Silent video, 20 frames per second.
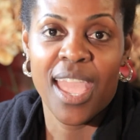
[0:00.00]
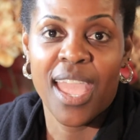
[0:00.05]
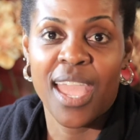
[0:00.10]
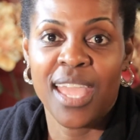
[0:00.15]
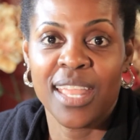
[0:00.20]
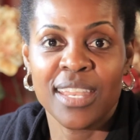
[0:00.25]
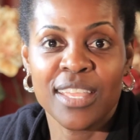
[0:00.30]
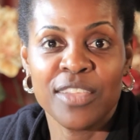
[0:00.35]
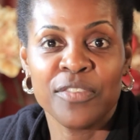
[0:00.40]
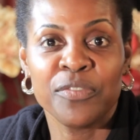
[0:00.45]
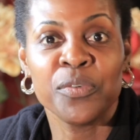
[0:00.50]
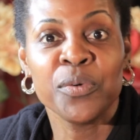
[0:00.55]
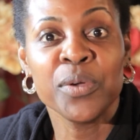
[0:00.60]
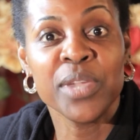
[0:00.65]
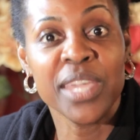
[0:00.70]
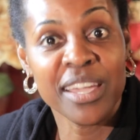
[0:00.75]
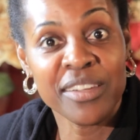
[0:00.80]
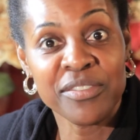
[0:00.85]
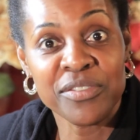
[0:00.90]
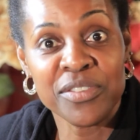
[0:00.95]
And if
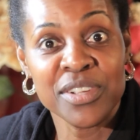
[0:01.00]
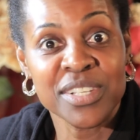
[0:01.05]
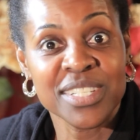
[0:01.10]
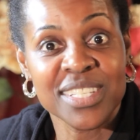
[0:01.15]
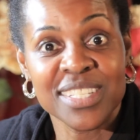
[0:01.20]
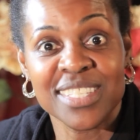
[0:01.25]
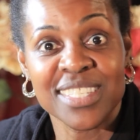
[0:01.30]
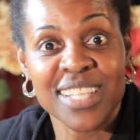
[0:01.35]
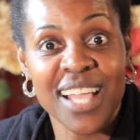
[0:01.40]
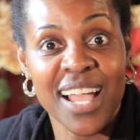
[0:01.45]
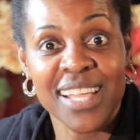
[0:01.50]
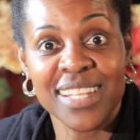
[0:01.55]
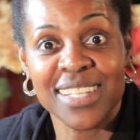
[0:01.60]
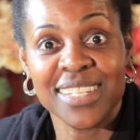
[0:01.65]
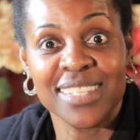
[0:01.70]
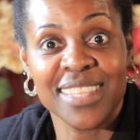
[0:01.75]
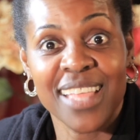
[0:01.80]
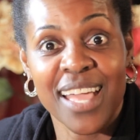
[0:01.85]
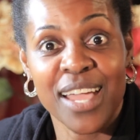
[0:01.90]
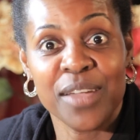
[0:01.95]
we ever
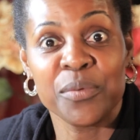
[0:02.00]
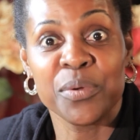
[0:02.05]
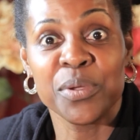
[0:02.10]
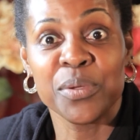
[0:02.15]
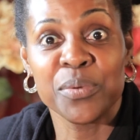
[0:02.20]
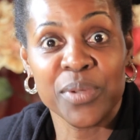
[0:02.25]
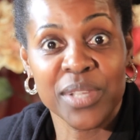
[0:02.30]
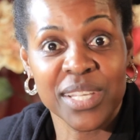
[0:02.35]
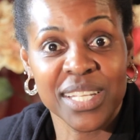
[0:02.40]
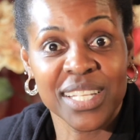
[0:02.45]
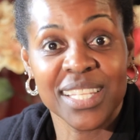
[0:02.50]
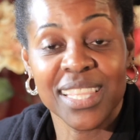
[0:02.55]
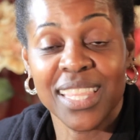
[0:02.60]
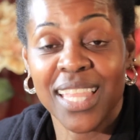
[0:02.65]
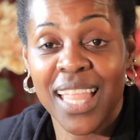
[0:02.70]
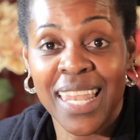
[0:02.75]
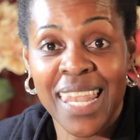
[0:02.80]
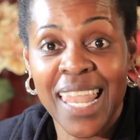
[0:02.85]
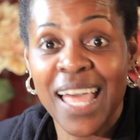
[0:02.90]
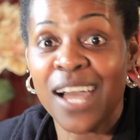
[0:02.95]
decided that we were going to
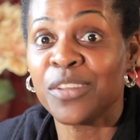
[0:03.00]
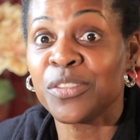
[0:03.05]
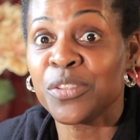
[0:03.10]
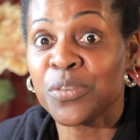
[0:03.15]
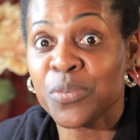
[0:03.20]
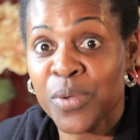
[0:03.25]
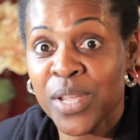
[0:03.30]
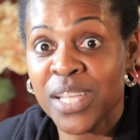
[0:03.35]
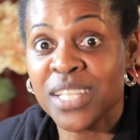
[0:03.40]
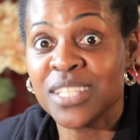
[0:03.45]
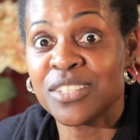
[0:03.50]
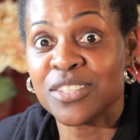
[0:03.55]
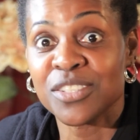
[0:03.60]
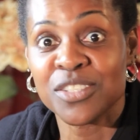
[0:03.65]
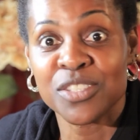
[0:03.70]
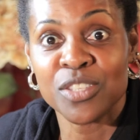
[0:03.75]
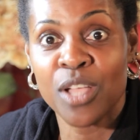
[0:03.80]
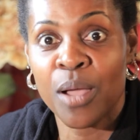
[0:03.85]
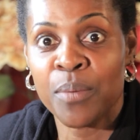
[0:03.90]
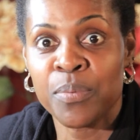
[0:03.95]
allow the rain to
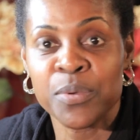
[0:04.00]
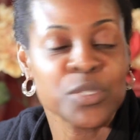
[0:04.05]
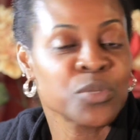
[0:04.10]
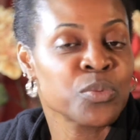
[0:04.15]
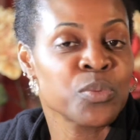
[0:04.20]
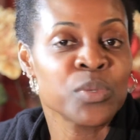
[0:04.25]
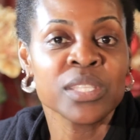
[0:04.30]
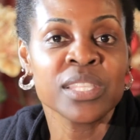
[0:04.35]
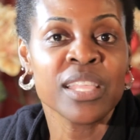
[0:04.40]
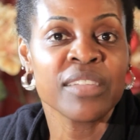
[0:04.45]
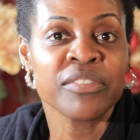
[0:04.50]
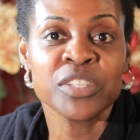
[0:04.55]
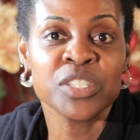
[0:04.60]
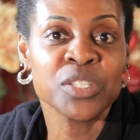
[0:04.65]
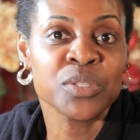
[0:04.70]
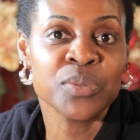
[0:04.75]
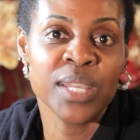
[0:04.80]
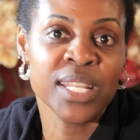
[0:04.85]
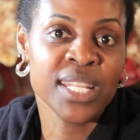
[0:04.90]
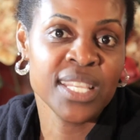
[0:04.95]
stop us, we'll never
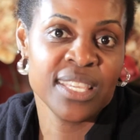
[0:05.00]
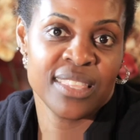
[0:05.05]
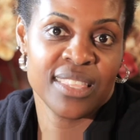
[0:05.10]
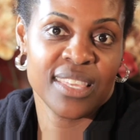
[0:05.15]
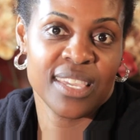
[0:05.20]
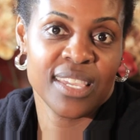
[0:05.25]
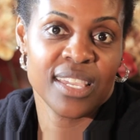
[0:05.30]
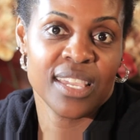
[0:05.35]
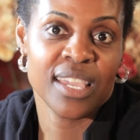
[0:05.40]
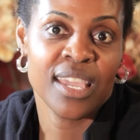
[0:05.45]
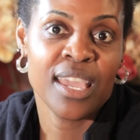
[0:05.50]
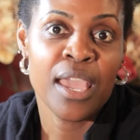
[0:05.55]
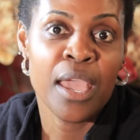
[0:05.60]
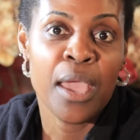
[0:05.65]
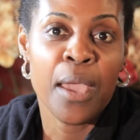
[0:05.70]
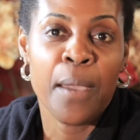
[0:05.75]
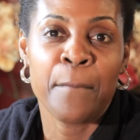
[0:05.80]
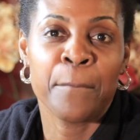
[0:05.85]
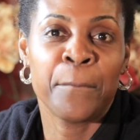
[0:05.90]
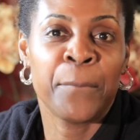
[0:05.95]
do anything.
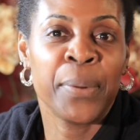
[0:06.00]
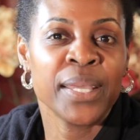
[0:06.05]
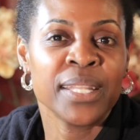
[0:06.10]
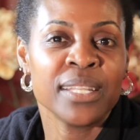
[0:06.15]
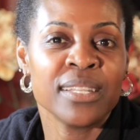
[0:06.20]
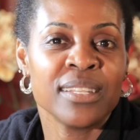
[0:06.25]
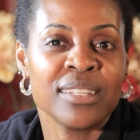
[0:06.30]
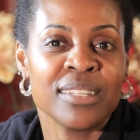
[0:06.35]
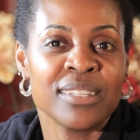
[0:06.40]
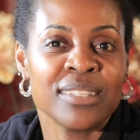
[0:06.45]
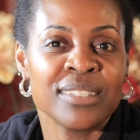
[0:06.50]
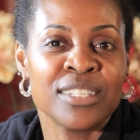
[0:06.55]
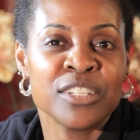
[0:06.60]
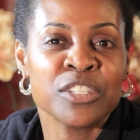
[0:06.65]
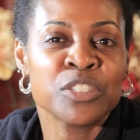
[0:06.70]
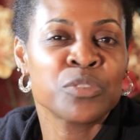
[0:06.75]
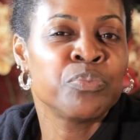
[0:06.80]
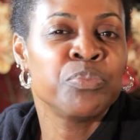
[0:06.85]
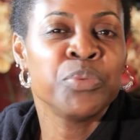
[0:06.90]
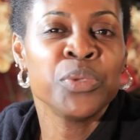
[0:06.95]
But
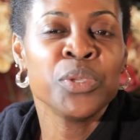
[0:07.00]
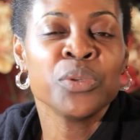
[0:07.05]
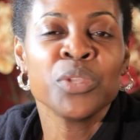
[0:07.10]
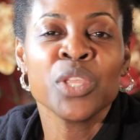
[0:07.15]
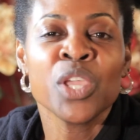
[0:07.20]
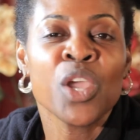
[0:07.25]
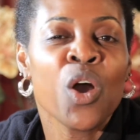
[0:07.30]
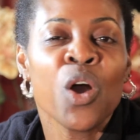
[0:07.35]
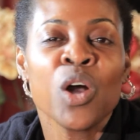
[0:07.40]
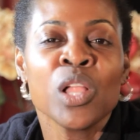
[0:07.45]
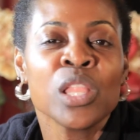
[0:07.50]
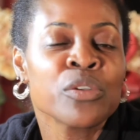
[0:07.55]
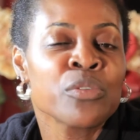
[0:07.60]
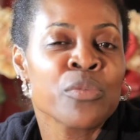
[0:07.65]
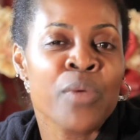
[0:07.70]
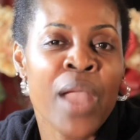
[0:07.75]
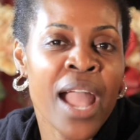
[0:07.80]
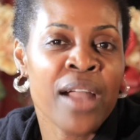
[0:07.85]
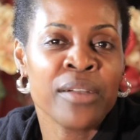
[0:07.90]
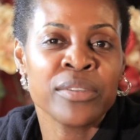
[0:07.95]
there's beauty all
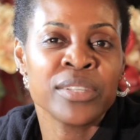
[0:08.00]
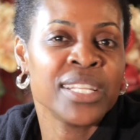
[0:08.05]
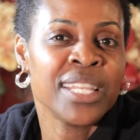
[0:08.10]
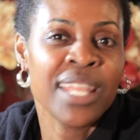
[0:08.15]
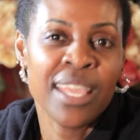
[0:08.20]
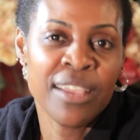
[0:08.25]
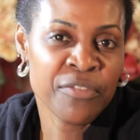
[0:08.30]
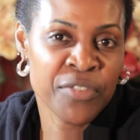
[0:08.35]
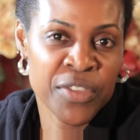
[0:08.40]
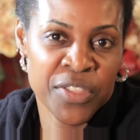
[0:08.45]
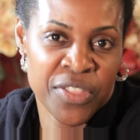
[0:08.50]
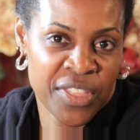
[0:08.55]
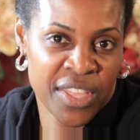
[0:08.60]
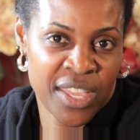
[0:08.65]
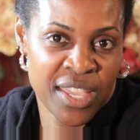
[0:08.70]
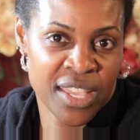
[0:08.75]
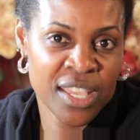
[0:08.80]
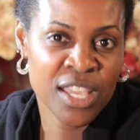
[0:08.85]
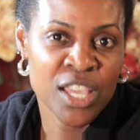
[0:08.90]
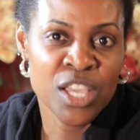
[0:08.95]
around in
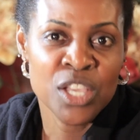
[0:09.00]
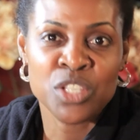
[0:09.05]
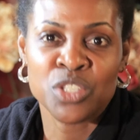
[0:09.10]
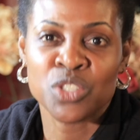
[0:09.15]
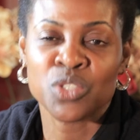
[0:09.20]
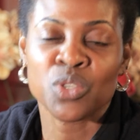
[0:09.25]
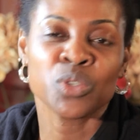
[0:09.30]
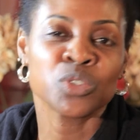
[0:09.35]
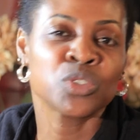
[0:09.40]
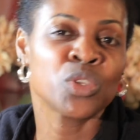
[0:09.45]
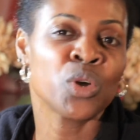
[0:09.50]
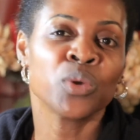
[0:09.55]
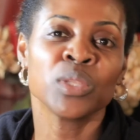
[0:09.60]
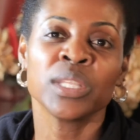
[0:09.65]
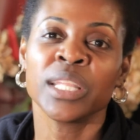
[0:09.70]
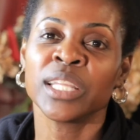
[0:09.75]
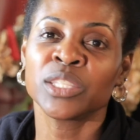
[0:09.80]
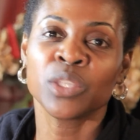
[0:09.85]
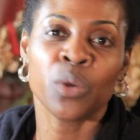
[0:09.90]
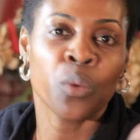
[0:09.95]
everything. So don't
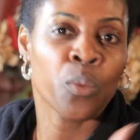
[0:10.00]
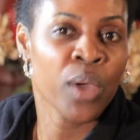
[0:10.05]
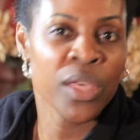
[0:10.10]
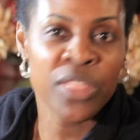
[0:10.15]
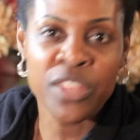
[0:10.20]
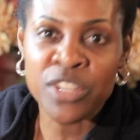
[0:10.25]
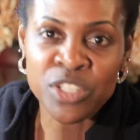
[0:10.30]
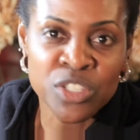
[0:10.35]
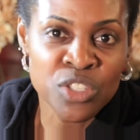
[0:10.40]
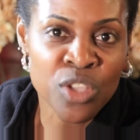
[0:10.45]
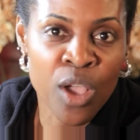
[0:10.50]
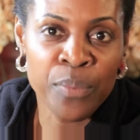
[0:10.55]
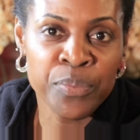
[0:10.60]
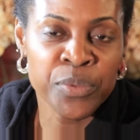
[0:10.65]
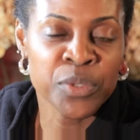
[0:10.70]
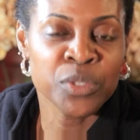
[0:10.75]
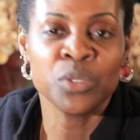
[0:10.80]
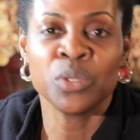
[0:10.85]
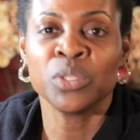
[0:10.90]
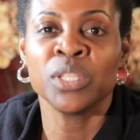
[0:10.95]
let the weather stop
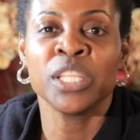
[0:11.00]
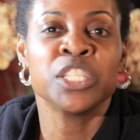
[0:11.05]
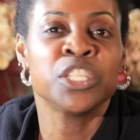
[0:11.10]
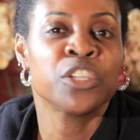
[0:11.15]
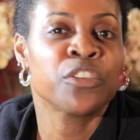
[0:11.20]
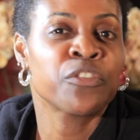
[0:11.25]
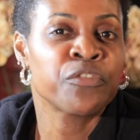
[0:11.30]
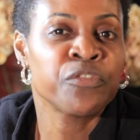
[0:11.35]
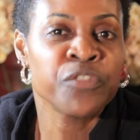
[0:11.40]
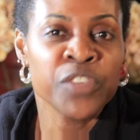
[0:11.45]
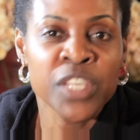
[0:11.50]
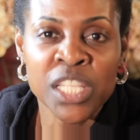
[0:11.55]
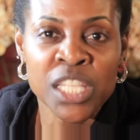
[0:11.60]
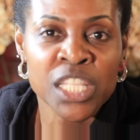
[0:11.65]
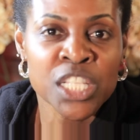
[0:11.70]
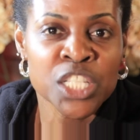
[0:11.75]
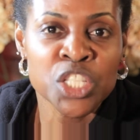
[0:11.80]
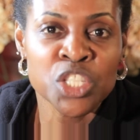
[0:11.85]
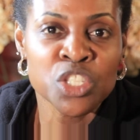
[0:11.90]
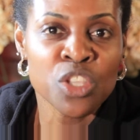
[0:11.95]
you. Don't let your
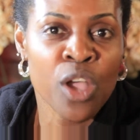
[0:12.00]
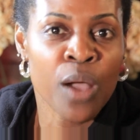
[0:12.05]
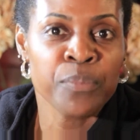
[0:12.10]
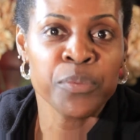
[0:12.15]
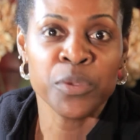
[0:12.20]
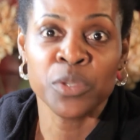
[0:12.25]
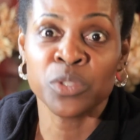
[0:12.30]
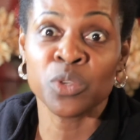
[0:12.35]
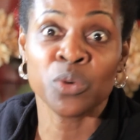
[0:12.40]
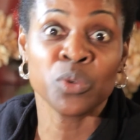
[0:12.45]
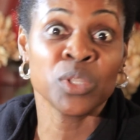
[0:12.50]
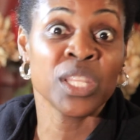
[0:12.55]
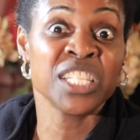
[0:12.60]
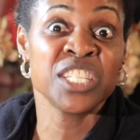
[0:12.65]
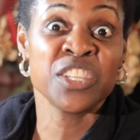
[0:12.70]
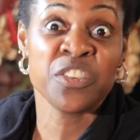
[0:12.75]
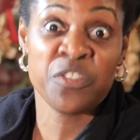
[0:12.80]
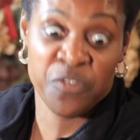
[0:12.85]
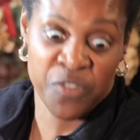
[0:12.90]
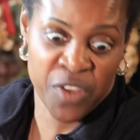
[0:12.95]
feelings stop you. Don't let
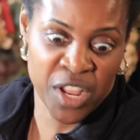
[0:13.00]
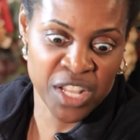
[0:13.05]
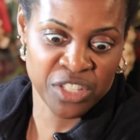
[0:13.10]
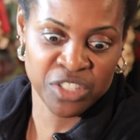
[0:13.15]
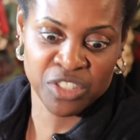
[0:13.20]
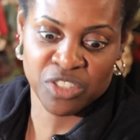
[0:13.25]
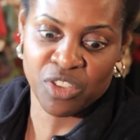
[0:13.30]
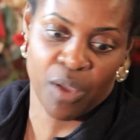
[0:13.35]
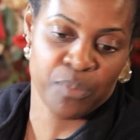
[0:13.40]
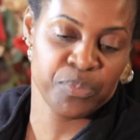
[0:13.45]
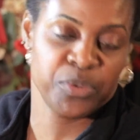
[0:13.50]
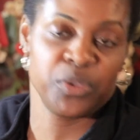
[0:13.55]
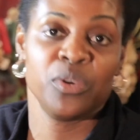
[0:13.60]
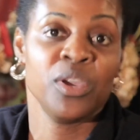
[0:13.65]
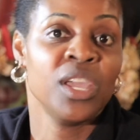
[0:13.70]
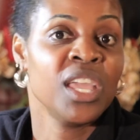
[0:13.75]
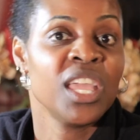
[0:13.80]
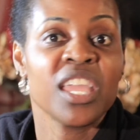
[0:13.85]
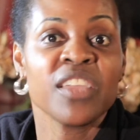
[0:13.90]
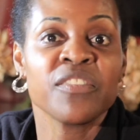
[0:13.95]
your friends stop you.
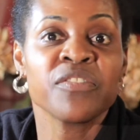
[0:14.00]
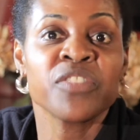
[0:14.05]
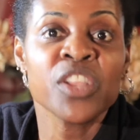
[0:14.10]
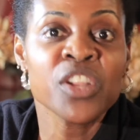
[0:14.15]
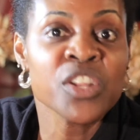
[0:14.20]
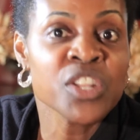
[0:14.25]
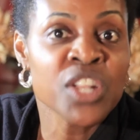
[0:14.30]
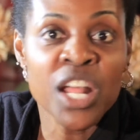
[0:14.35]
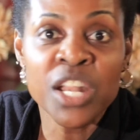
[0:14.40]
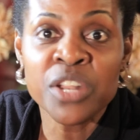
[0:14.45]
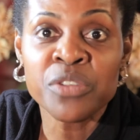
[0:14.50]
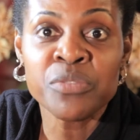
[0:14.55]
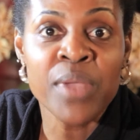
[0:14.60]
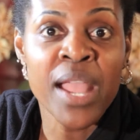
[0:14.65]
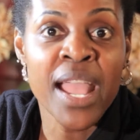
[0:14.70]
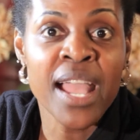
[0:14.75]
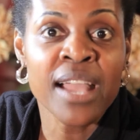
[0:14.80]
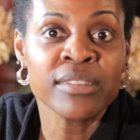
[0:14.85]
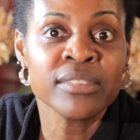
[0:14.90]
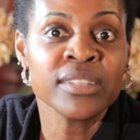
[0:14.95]
If they're not
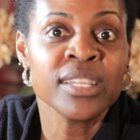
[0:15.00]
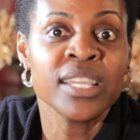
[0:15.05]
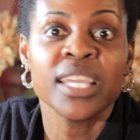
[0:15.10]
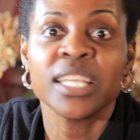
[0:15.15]
around,